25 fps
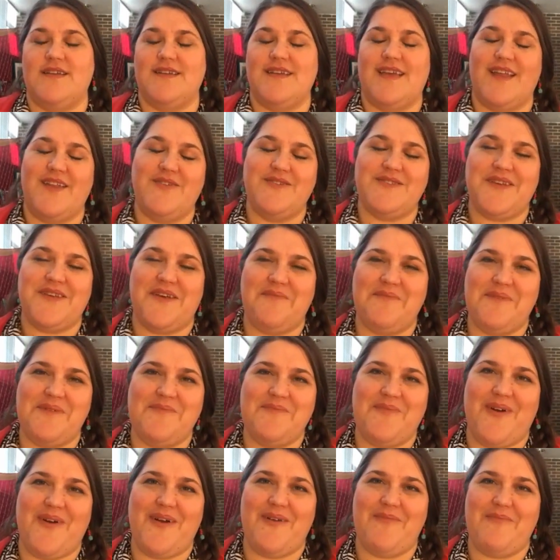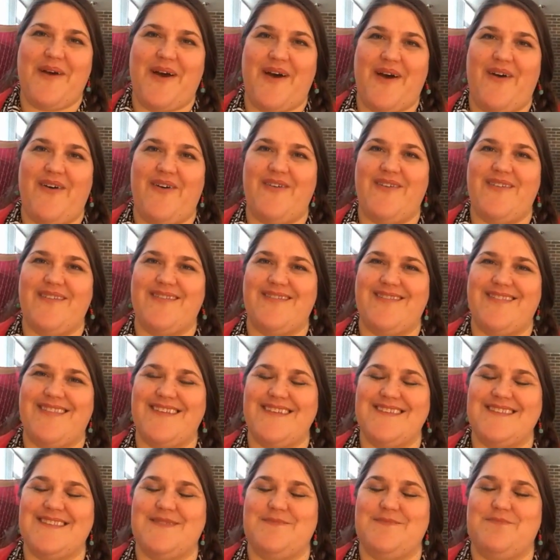Can you tell me more about
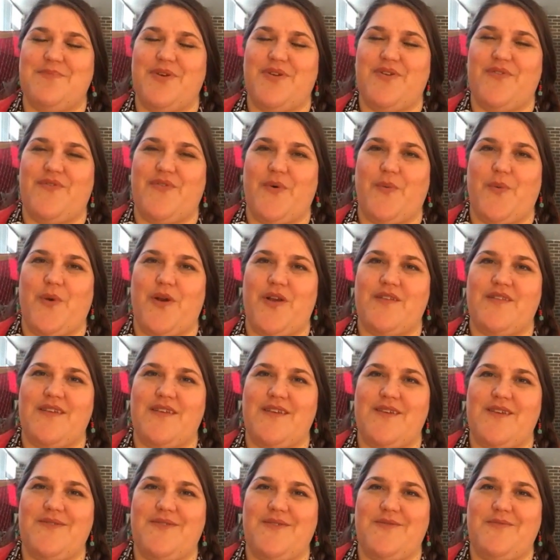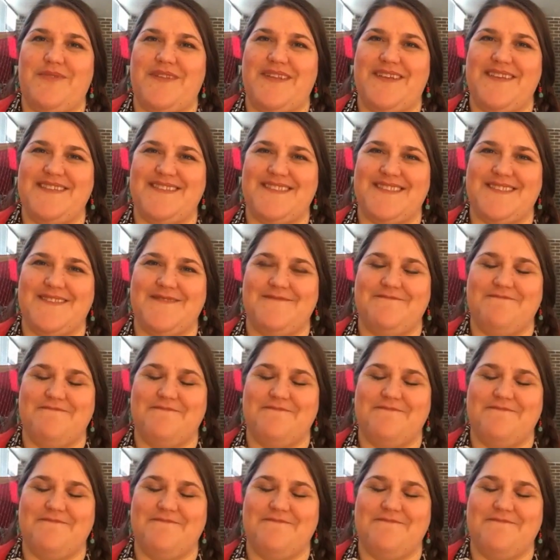this beautiful work that you do, please?